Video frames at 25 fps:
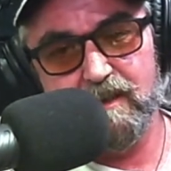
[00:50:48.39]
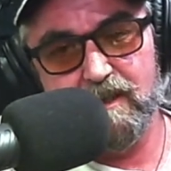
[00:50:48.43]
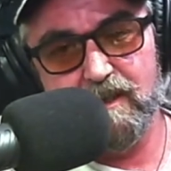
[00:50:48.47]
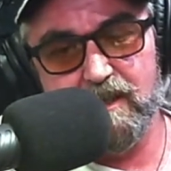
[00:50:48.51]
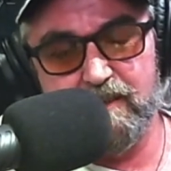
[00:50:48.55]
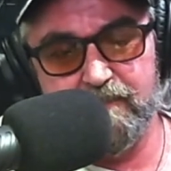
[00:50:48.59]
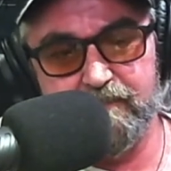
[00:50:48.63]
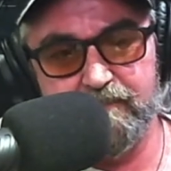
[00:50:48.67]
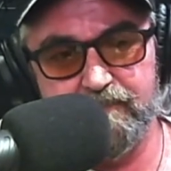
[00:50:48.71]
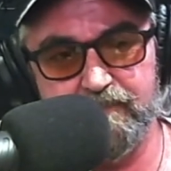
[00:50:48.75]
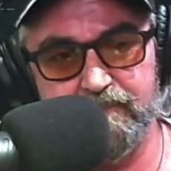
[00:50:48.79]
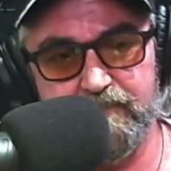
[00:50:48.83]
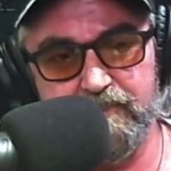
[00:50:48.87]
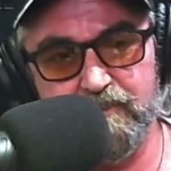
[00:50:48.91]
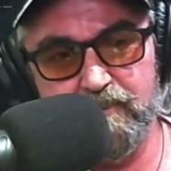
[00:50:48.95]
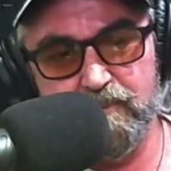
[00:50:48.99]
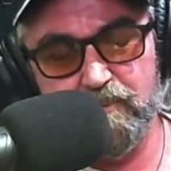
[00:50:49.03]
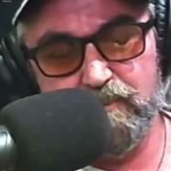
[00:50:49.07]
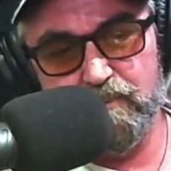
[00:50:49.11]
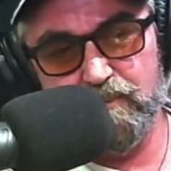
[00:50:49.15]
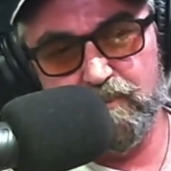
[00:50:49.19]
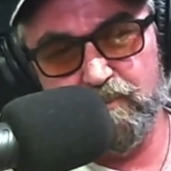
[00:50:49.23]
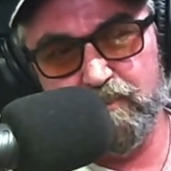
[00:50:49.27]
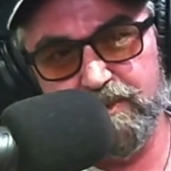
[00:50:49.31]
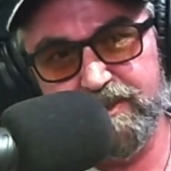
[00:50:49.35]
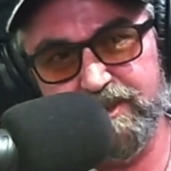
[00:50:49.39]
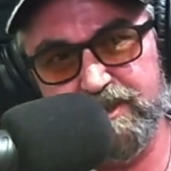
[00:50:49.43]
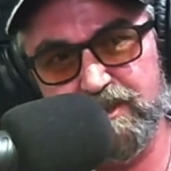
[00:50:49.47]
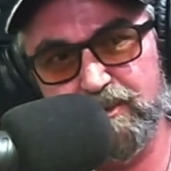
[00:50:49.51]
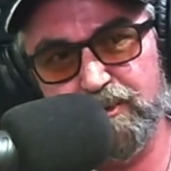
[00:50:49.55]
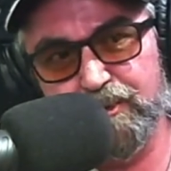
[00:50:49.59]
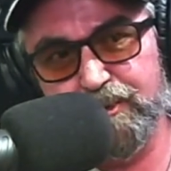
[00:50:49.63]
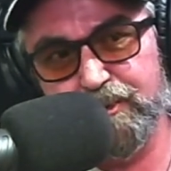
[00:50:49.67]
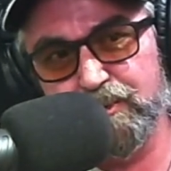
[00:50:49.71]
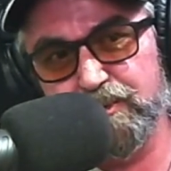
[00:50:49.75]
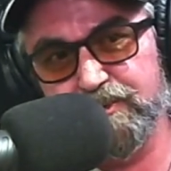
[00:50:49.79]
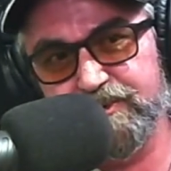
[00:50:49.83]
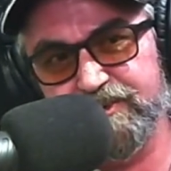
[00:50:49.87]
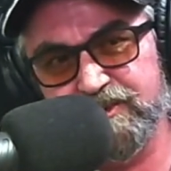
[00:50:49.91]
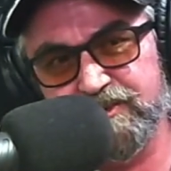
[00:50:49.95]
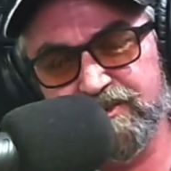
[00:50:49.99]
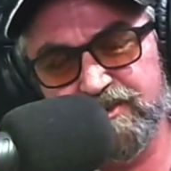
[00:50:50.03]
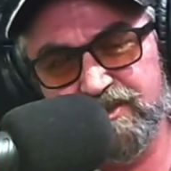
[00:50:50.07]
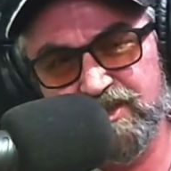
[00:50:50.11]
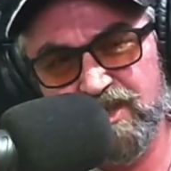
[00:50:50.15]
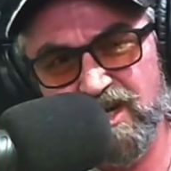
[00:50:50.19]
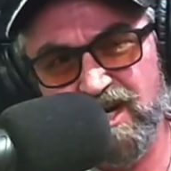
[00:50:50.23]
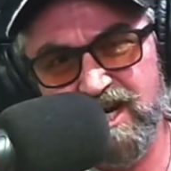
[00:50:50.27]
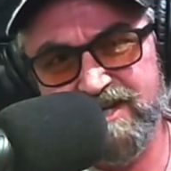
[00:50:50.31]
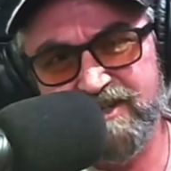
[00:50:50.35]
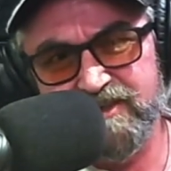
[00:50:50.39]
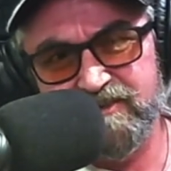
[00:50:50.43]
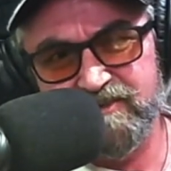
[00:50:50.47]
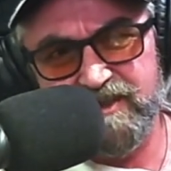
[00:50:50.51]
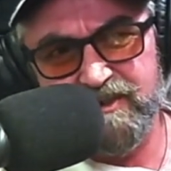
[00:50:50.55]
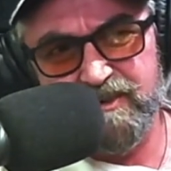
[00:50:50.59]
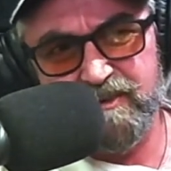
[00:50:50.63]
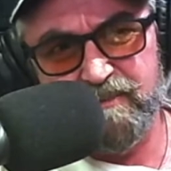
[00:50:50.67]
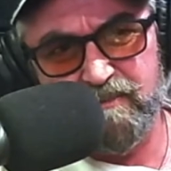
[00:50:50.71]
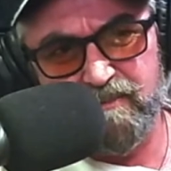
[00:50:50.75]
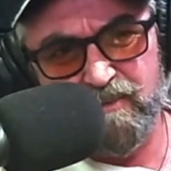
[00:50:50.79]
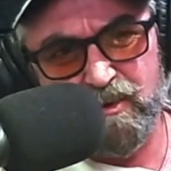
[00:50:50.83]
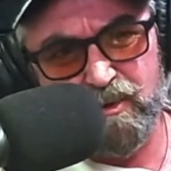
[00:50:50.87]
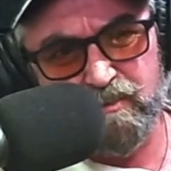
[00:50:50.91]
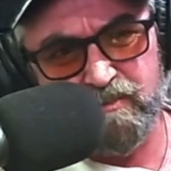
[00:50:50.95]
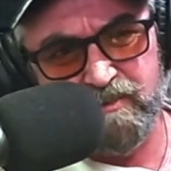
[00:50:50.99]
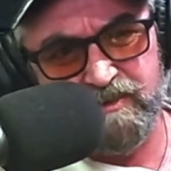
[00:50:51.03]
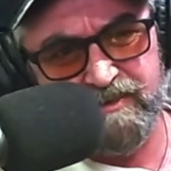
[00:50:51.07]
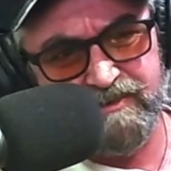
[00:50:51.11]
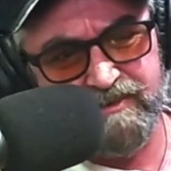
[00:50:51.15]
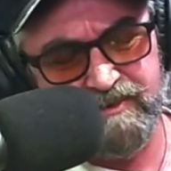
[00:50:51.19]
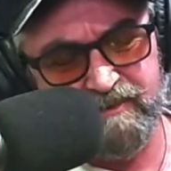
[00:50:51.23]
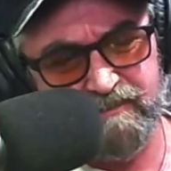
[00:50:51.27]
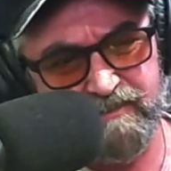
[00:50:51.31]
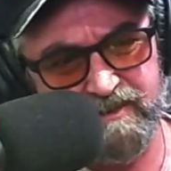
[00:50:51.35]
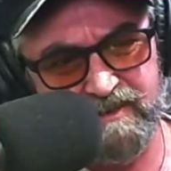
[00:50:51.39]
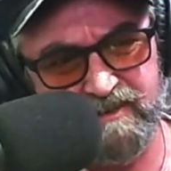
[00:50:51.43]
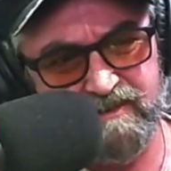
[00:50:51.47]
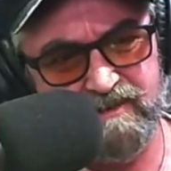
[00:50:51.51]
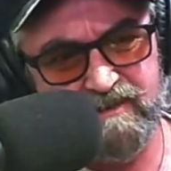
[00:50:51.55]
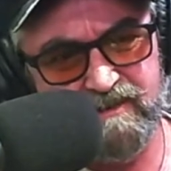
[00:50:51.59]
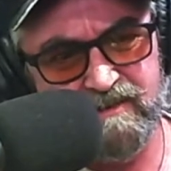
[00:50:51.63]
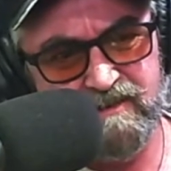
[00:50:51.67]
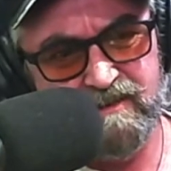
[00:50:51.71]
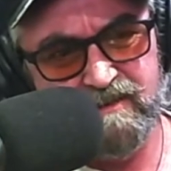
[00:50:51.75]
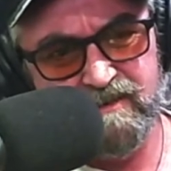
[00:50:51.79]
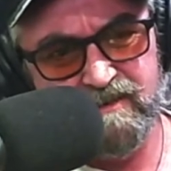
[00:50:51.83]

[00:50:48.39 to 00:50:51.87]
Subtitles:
What are your thoughts on China at the moment, and